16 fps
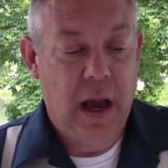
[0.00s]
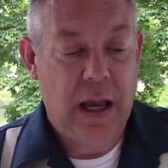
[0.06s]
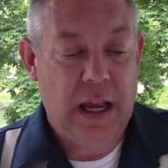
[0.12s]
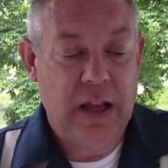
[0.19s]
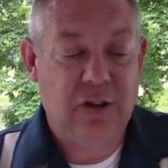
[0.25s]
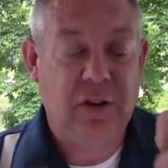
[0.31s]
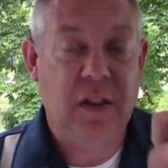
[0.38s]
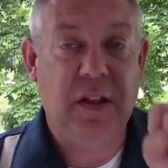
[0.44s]

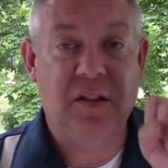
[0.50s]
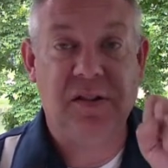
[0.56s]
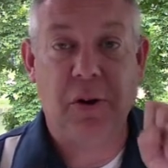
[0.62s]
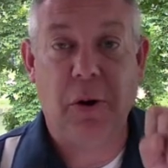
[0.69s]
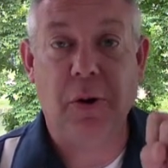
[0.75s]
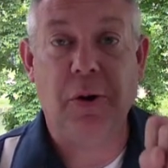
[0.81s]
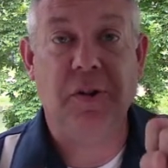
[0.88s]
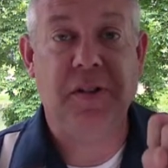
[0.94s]
each of these
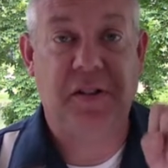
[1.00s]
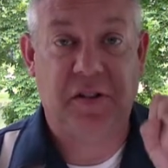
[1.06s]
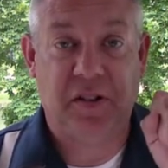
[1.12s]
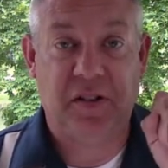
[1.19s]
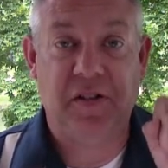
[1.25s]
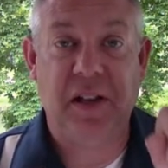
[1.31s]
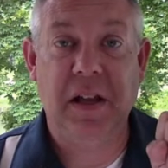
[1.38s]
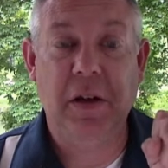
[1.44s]
circles is a
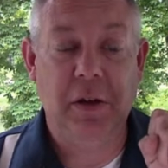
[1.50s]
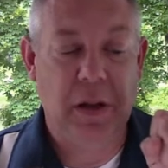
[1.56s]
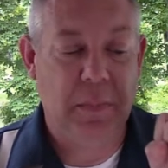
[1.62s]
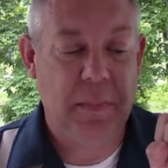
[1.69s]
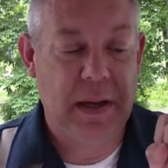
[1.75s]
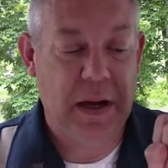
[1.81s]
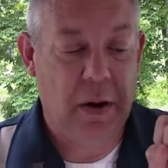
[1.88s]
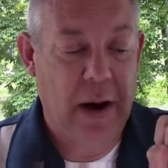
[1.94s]
single
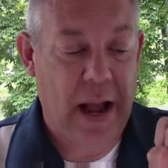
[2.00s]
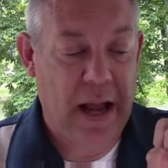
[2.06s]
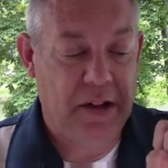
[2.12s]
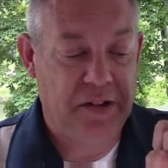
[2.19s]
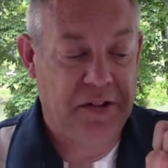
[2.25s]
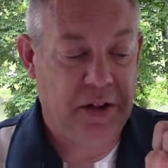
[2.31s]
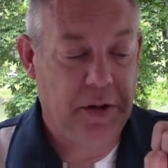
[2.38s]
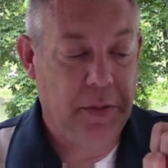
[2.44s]
amino
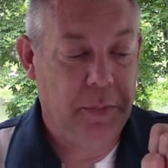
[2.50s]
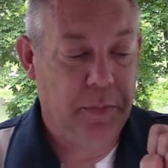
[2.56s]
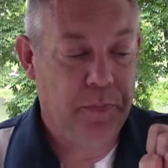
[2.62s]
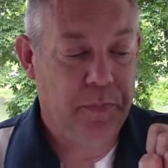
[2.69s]
acid.